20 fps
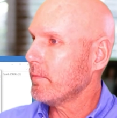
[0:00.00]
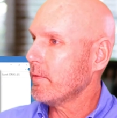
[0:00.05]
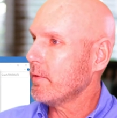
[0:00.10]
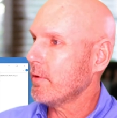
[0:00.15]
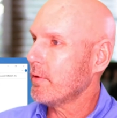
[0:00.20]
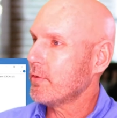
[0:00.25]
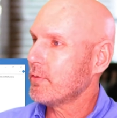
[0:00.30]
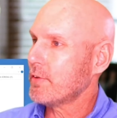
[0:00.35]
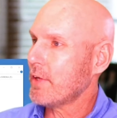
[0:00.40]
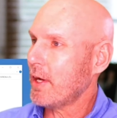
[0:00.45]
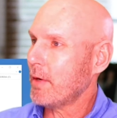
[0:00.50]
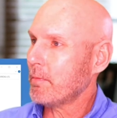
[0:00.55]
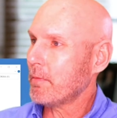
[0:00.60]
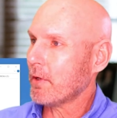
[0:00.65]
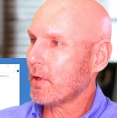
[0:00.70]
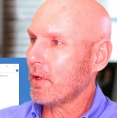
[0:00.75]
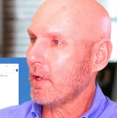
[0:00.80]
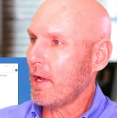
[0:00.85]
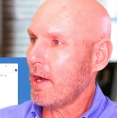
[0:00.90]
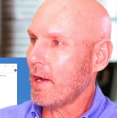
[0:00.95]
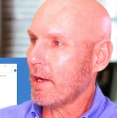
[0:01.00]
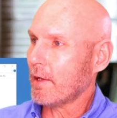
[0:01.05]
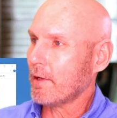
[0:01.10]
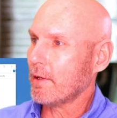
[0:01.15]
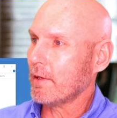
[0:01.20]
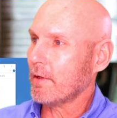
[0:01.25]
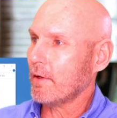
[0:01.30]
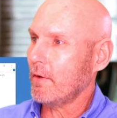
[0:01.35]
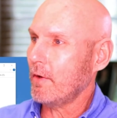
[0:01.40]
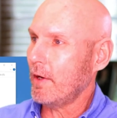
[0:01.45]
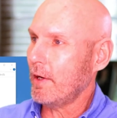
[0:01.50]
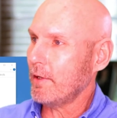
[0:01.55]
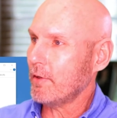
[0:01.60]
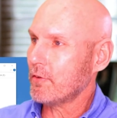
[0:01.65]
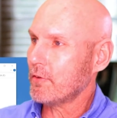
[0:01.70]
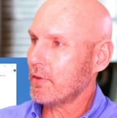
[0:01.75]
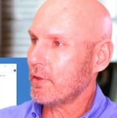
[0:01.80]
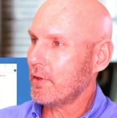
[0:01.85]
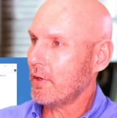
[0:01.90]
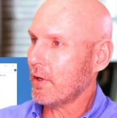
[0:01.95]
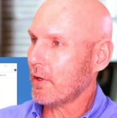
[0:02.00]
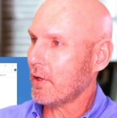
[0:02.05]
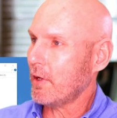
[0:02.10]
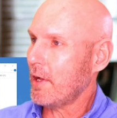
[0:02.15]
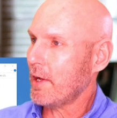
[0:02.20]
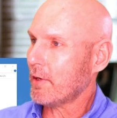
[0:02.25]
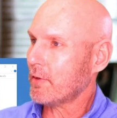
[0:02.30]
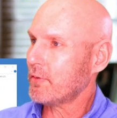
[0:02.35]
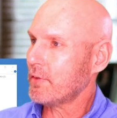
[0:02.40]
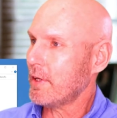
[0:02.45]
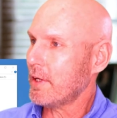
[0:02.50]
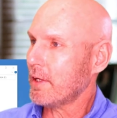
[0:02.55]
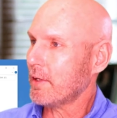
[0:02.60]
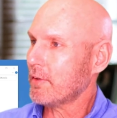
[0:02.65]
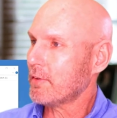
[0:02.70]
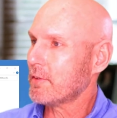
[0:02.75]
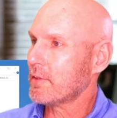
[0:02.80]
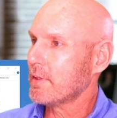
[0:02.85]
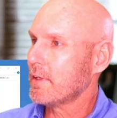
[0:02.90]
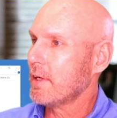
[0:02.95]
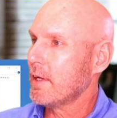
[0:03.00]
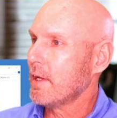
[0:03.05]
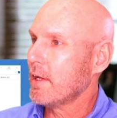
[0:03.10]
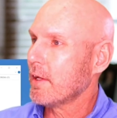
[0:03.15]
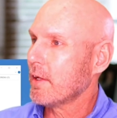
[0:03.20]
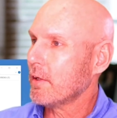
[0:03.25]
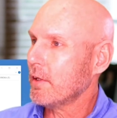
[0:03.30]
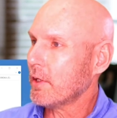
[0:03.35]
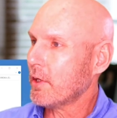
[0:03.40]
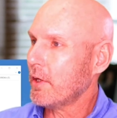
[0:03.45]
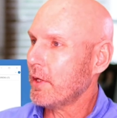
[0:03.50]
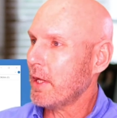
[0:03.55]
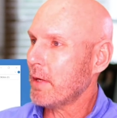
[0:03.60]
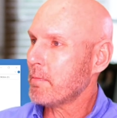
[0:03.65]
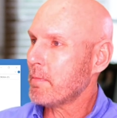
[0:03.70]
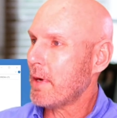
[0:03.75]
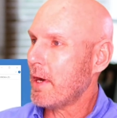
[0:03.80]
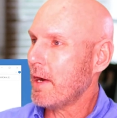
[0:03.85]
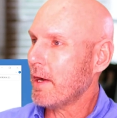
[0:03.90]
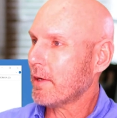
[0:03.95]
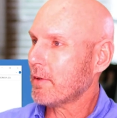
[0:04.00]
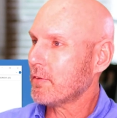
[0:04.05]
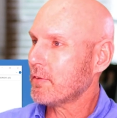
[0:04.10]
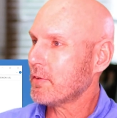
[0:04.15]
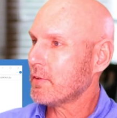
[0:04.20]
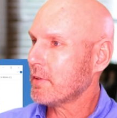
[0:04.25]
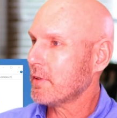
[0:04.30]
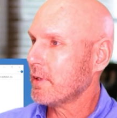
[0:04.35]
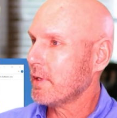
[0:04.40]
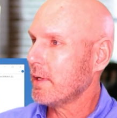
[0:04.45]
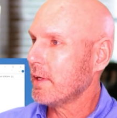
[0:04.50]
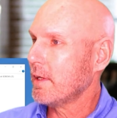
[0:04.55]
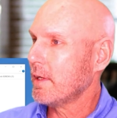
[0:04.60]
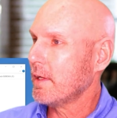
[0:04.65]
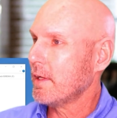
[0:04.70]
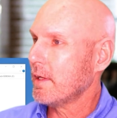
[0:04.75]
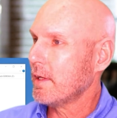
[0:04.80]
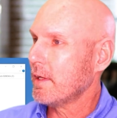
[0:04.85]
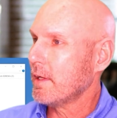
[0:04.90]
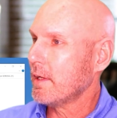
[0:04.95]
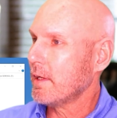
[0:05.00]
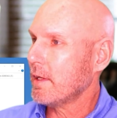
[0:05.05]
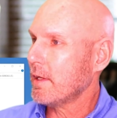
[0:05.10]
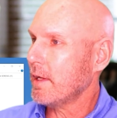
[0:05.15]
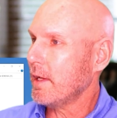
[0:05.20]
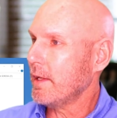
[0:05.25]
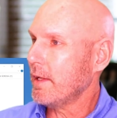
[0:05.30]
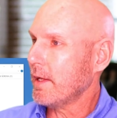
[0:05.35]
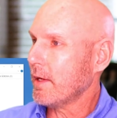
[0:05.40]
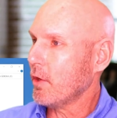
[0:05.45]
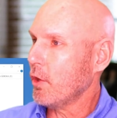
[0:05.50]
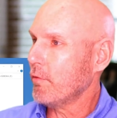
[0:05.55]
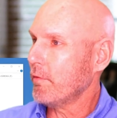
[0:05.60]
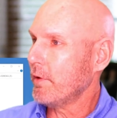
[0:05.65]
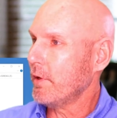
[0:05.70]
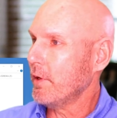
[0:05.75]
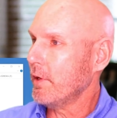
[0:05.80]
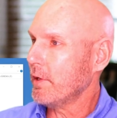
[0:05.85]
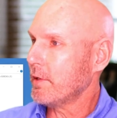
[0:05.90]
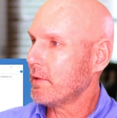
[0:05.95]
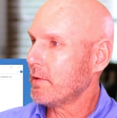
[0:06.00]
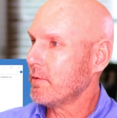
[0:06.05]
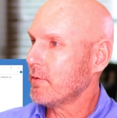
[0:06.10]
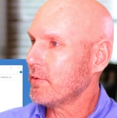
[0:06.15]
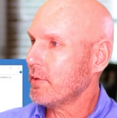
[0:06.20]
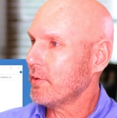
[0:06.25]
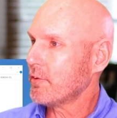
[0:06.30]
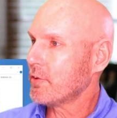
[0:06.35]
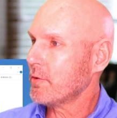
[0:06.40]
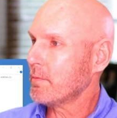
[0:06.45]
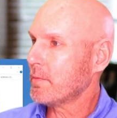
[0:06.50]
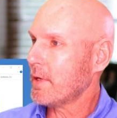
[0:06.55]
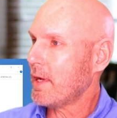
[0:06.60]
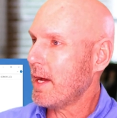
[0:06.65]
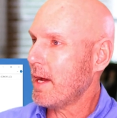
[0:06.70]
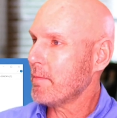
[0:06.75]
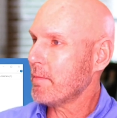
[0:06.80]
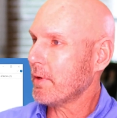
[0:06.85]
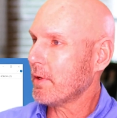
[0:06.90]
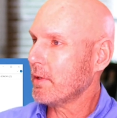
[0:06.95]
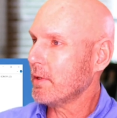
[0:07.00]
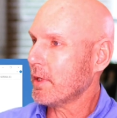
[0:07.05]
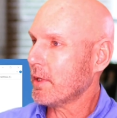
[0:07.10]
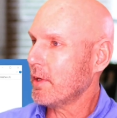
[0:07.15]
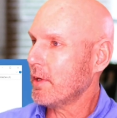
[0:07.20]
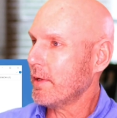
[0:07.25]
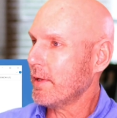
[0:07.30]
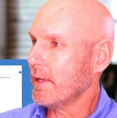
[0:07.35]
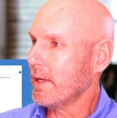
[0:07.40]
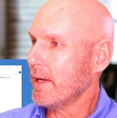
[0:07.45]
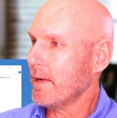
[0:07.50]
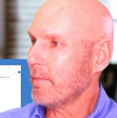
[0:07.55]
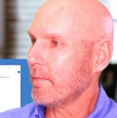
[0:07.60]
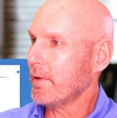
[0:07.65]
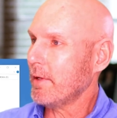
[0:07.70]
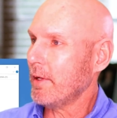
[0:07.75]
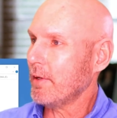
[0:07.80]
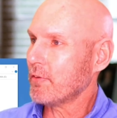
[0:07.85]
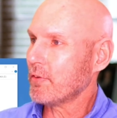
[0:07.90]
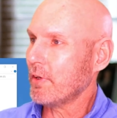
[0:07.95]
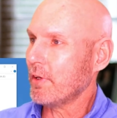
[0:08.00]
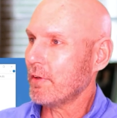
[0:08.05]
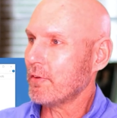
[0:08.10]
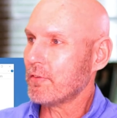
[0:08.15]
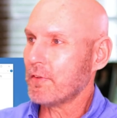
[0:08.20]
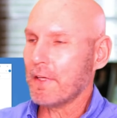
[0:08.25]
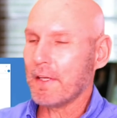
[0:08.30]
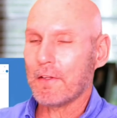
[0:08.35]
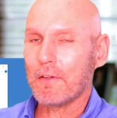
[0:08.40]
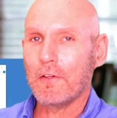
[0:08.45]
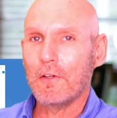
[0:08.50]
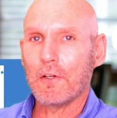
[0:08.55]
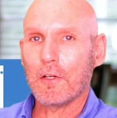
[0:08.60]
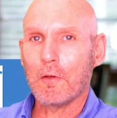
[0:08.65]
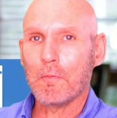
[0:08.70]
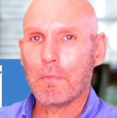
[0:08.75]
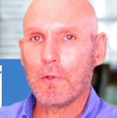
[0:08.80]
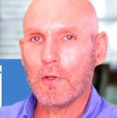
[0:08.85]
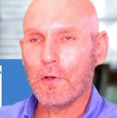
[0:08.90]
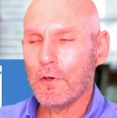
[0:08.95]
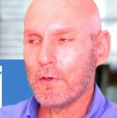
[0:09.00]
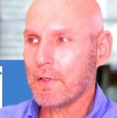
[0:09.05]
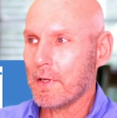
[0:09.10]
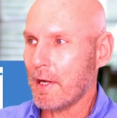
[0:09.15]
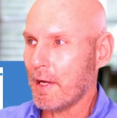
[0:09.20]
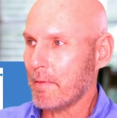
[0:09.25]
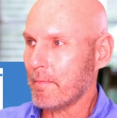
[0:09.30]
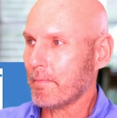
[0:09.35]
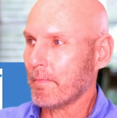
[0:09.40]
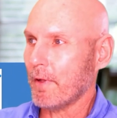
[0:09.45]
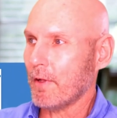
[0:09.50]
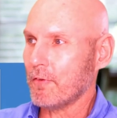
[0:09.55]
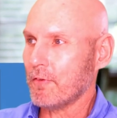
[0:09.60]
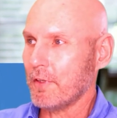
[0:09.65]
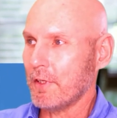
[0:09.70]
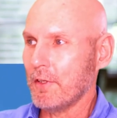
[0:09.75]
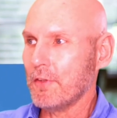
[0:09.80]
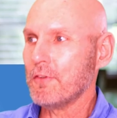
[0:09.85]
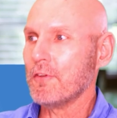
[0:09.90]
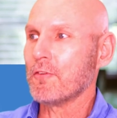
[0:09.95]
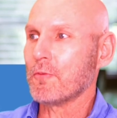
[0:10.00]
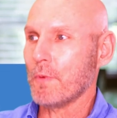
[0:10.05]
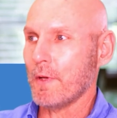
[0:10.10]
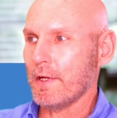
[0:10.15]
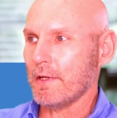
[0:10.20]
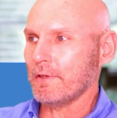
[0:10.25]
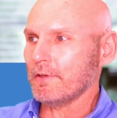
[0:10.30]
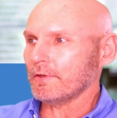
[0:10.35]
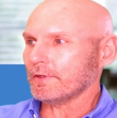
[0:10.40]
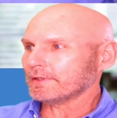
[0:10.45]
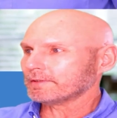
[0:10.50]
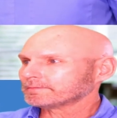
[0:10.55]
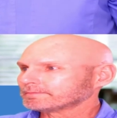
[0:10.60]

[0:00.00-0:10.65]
Set up the clock. Alright, this is under the clock settings. Click on that box and then go over here to system time and click on that, and it's going to sync to your computer time. That's the easiest way to do it.